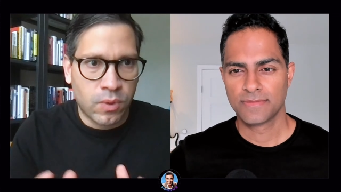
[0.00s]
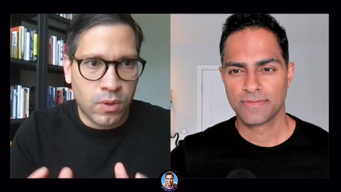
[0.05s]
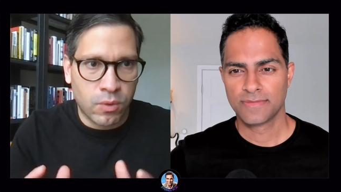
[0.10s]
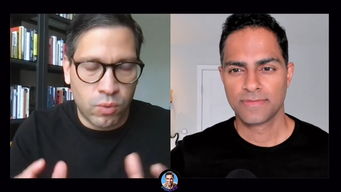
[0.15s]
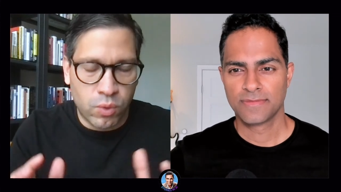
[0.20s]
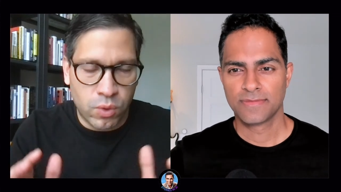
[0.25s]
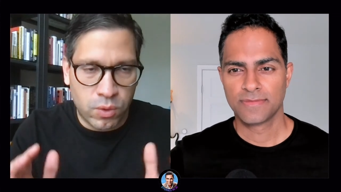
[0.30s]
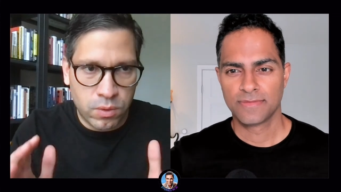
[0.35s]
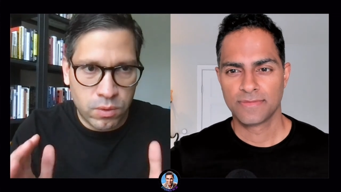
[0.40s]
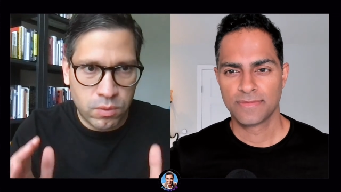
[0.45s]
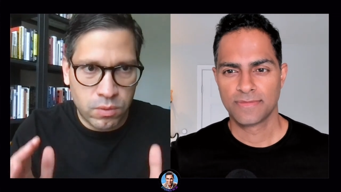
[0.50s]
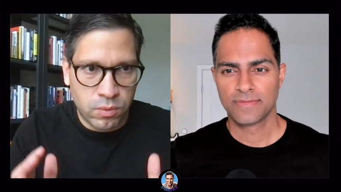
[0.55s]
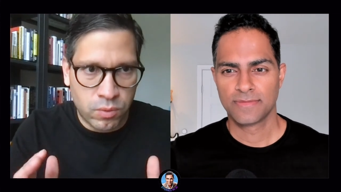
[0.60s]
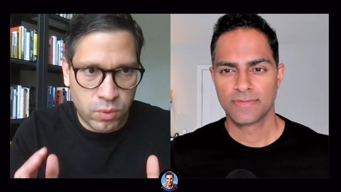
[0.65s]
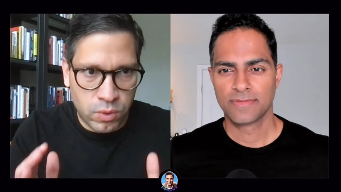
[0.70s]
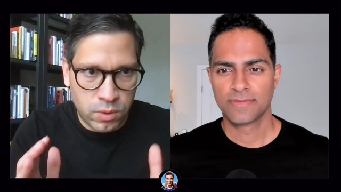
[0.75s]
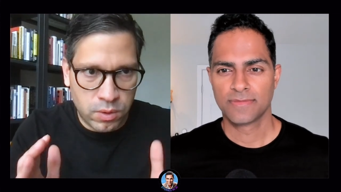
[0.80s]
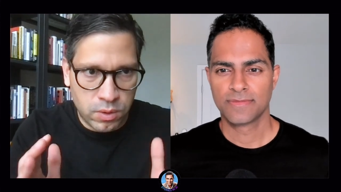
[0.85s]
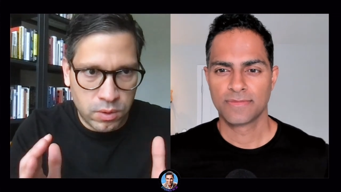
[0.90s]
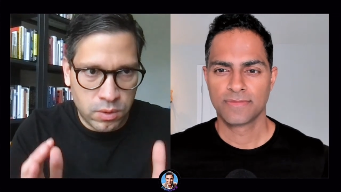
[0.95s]
Speaker 1: we're,
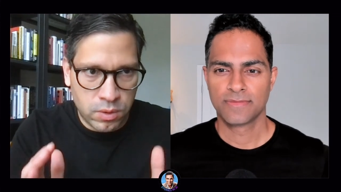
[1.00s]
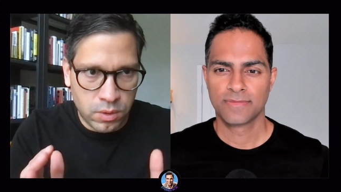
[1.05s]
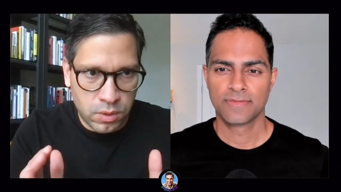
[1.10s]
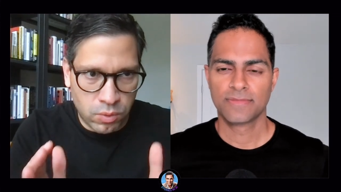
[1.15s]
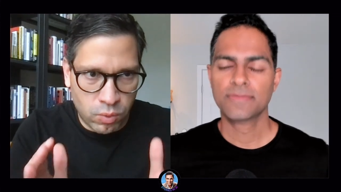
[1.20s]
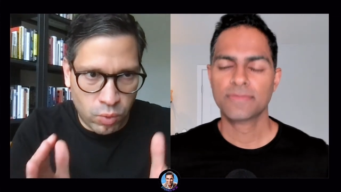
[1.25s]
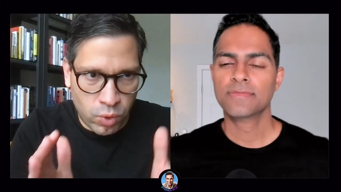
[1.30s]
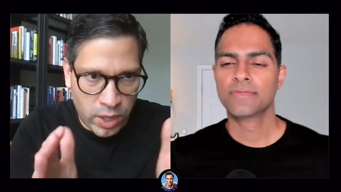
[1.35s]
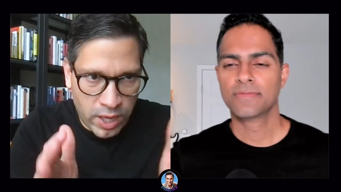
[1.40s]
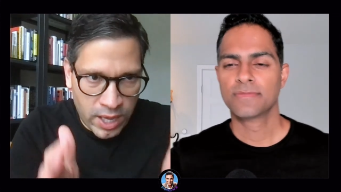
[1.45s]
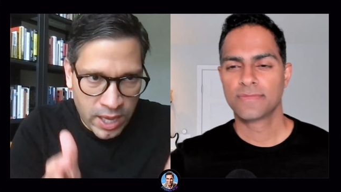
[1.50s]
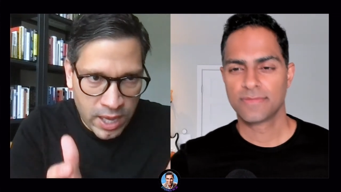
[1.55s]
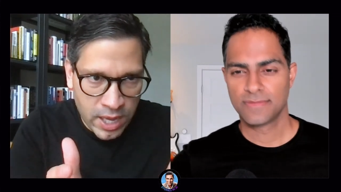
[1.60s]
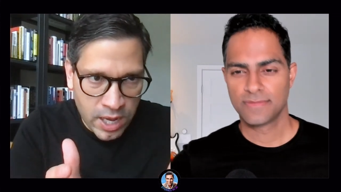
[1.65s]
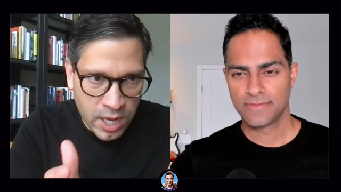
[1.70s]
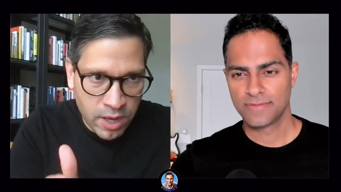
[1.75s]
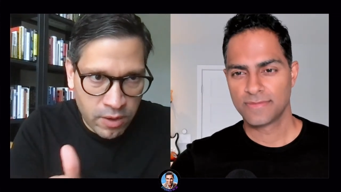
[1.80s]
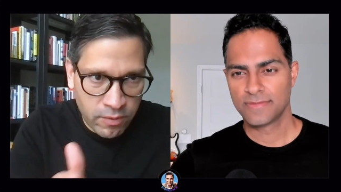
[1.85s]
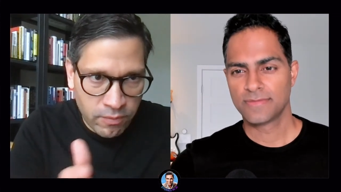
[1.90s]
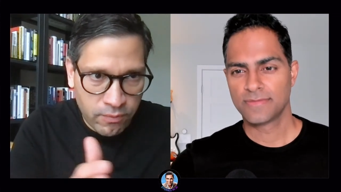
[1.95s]
we're, we're A
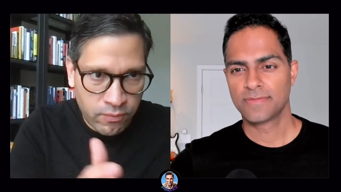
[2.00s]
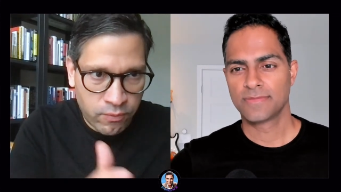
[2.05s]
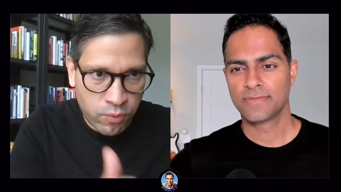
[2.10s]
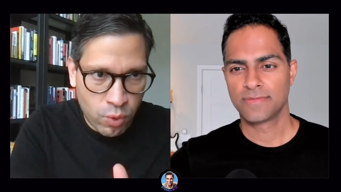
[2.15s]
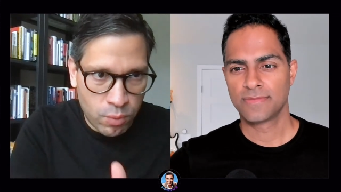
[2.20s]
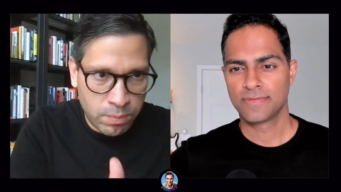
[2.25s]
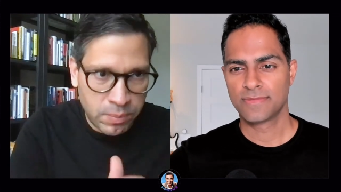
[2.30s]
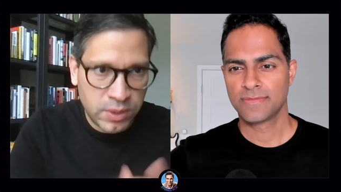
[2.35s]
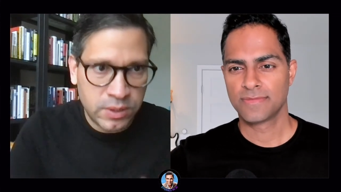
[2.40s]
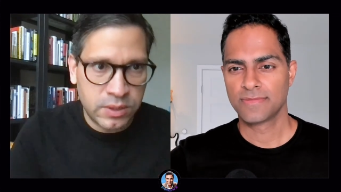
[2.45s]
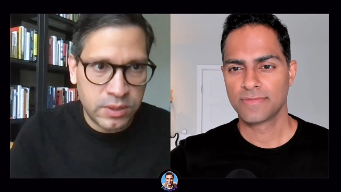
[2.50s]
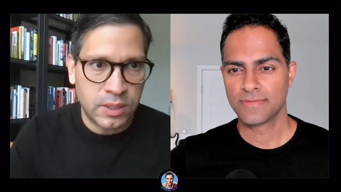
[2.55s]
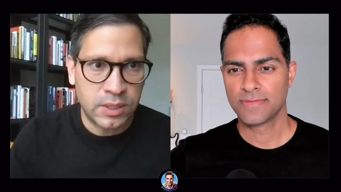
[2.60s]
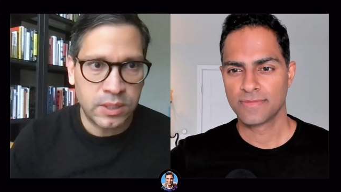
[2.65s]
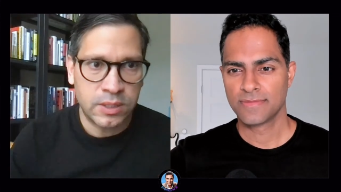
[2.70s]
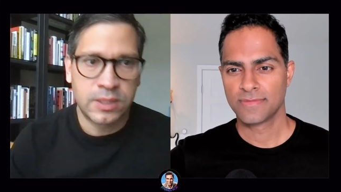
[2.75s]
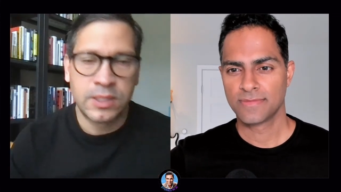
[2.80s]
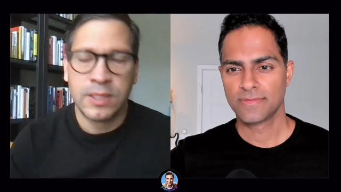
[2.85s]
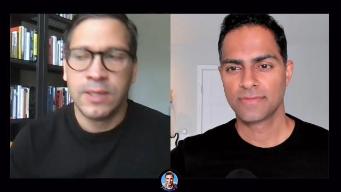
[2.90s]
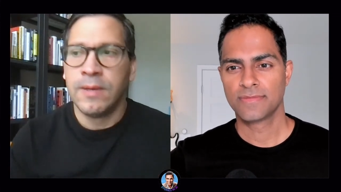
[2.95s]
I for
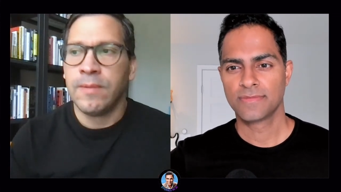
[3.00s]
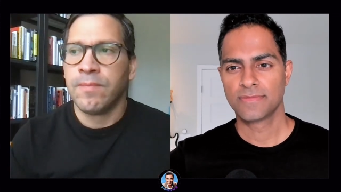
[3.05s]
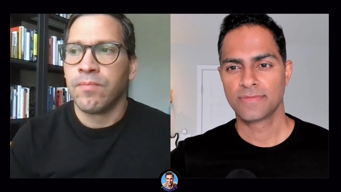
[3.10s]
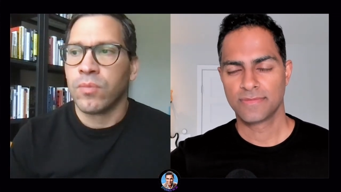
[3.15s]
business.